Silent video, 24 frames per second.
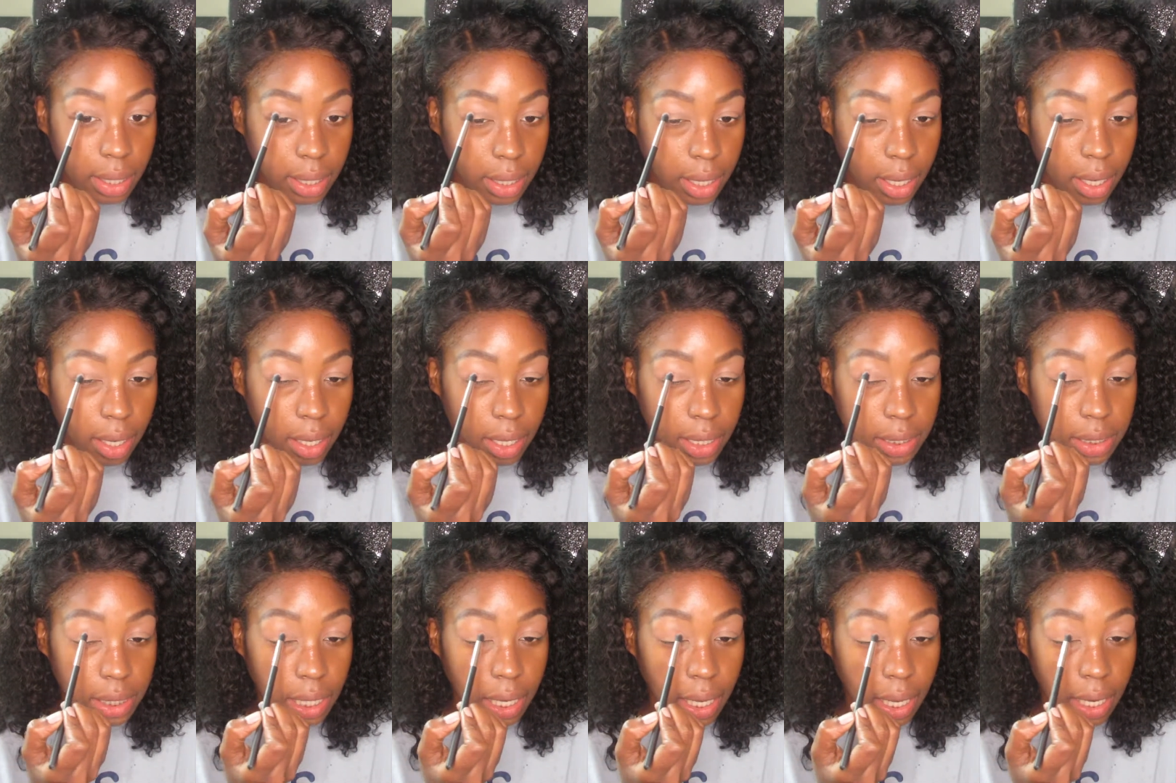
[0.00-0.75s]
kind
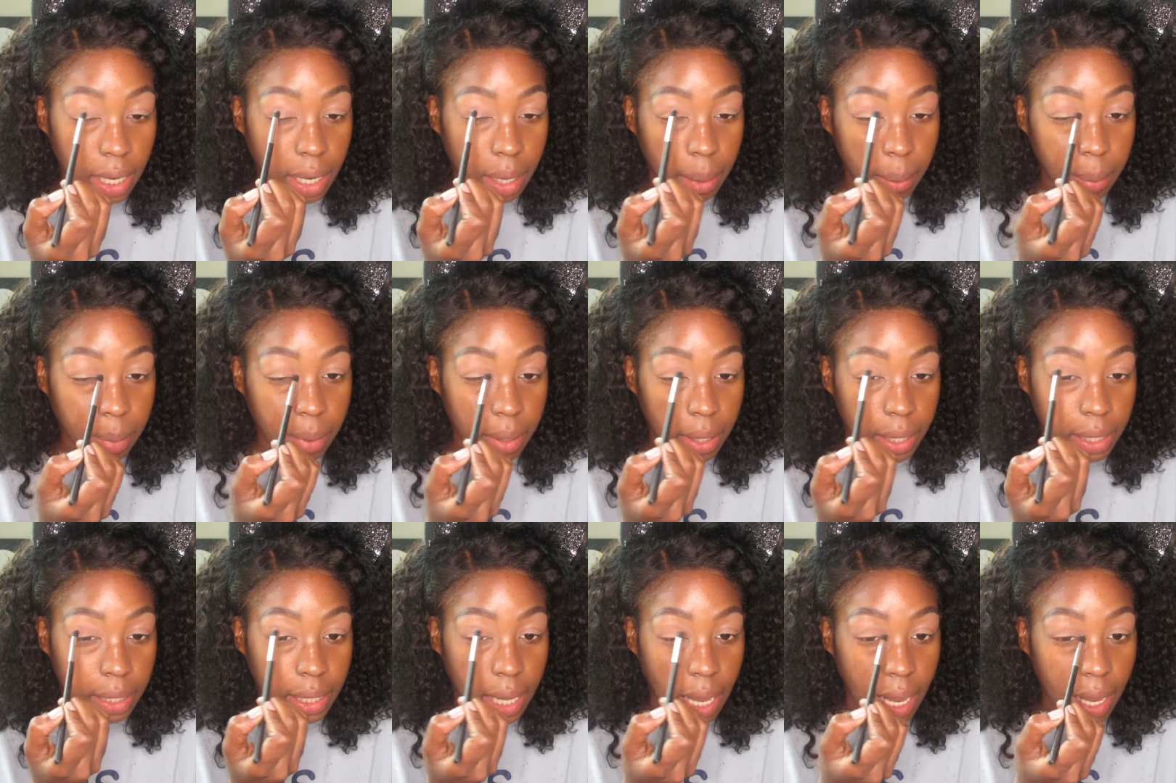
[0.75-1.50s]
of tan, and
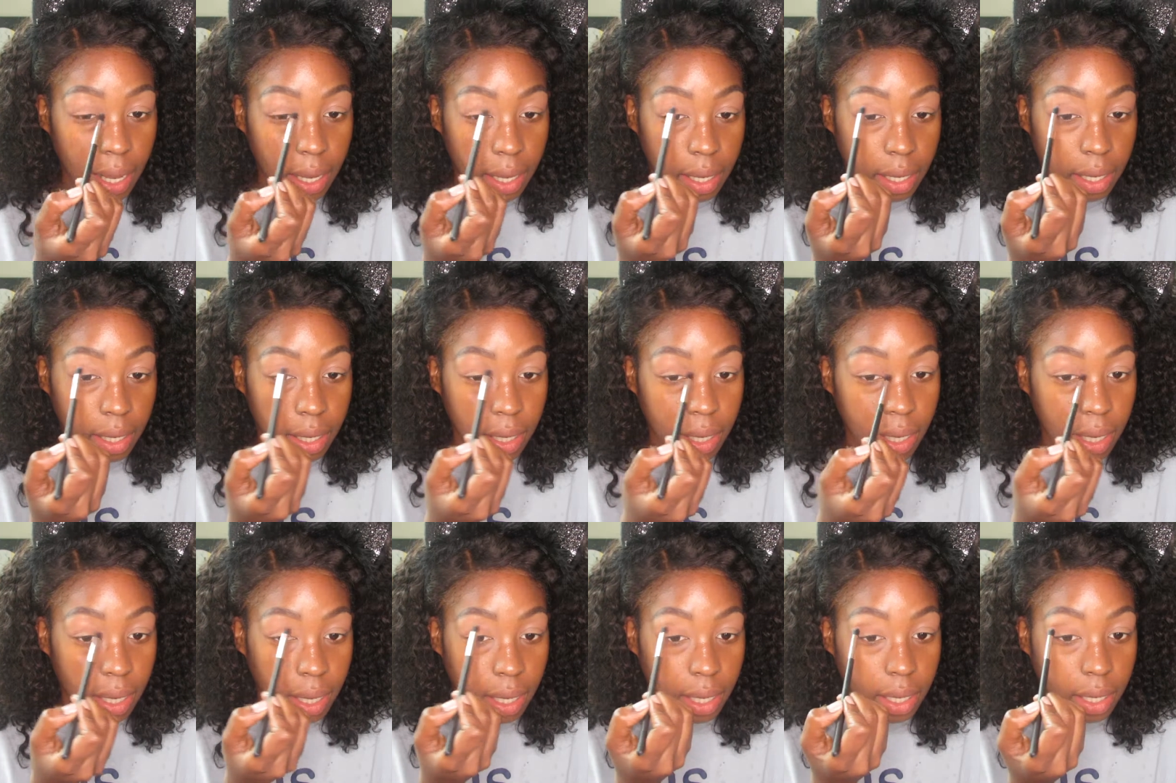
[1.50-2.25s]
putting that
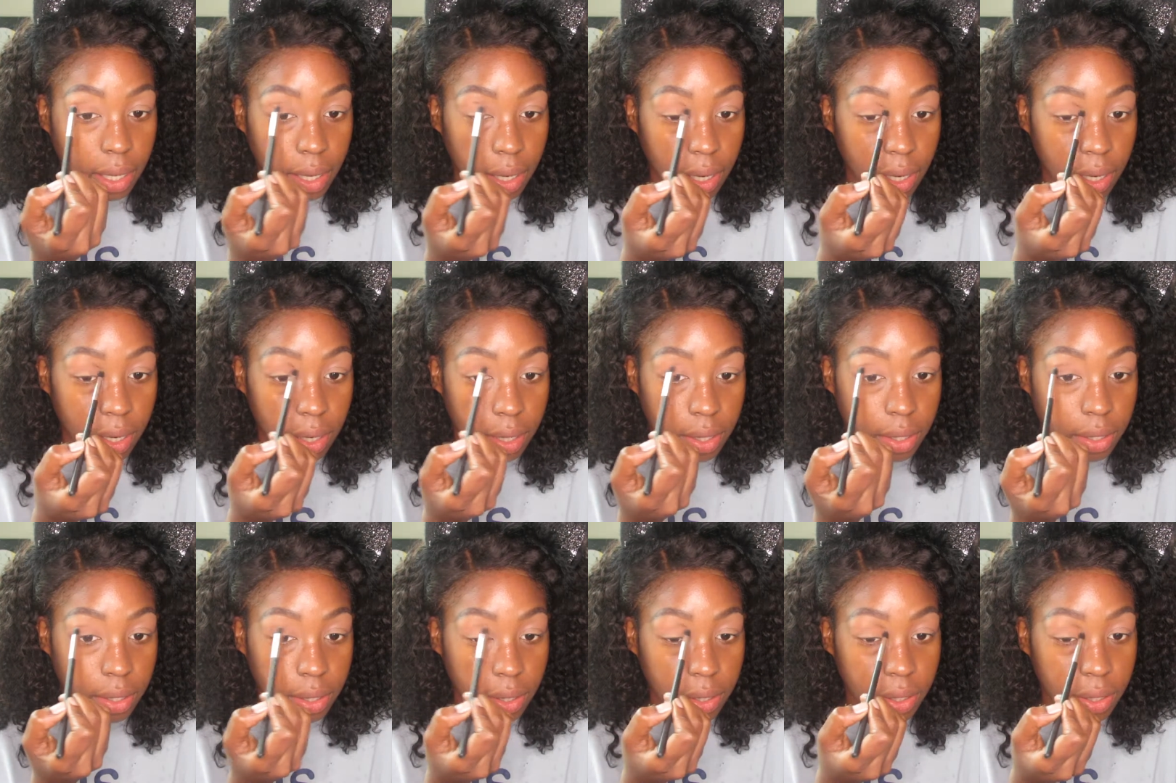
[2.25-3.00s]
in
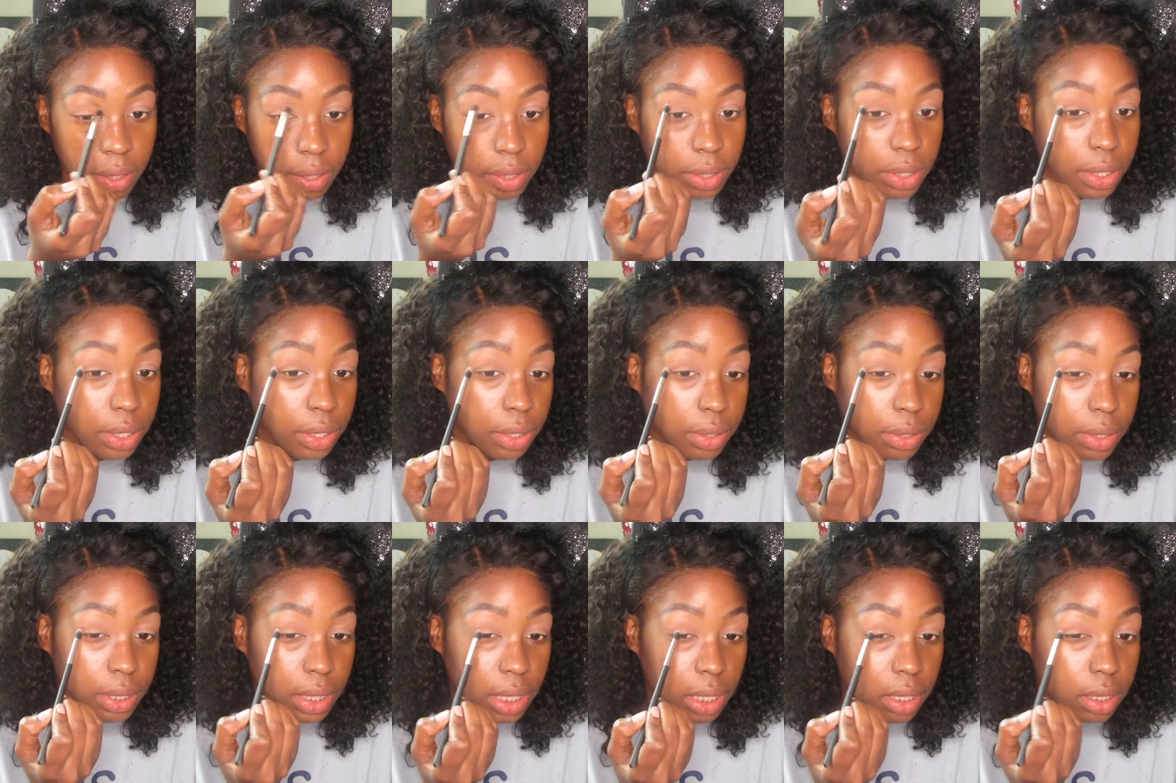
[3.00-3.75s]
the
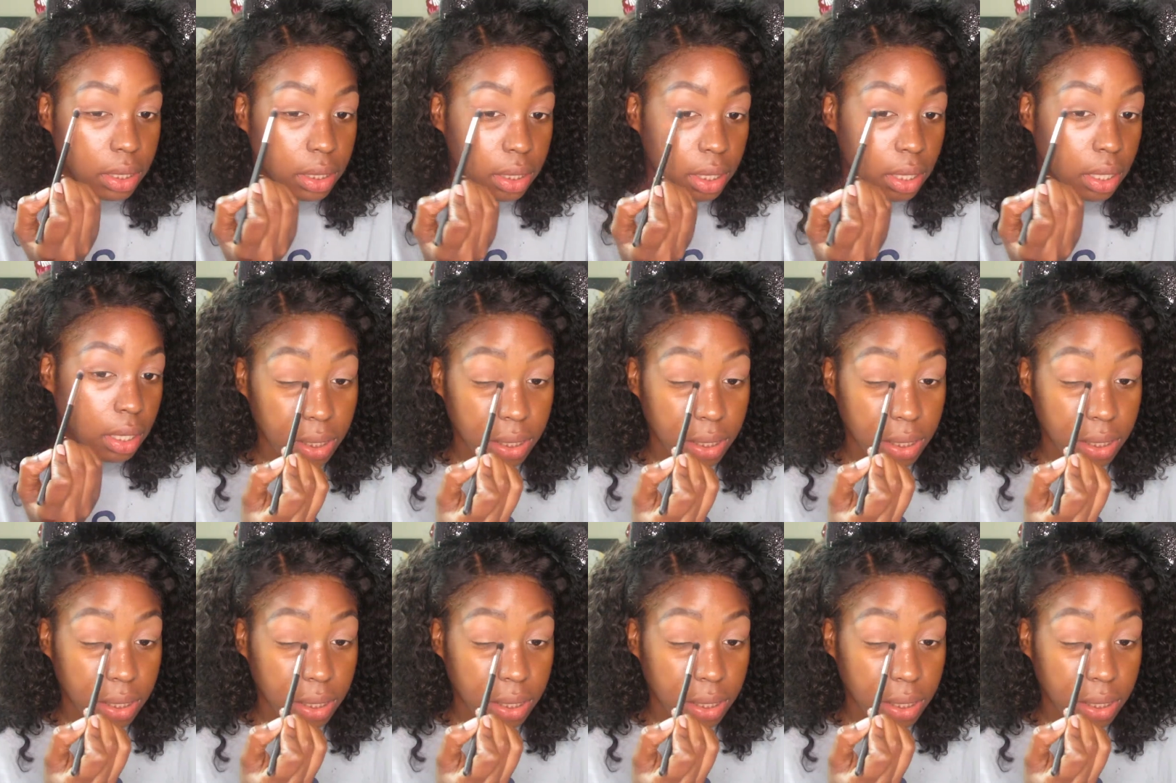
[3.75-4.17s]
crease.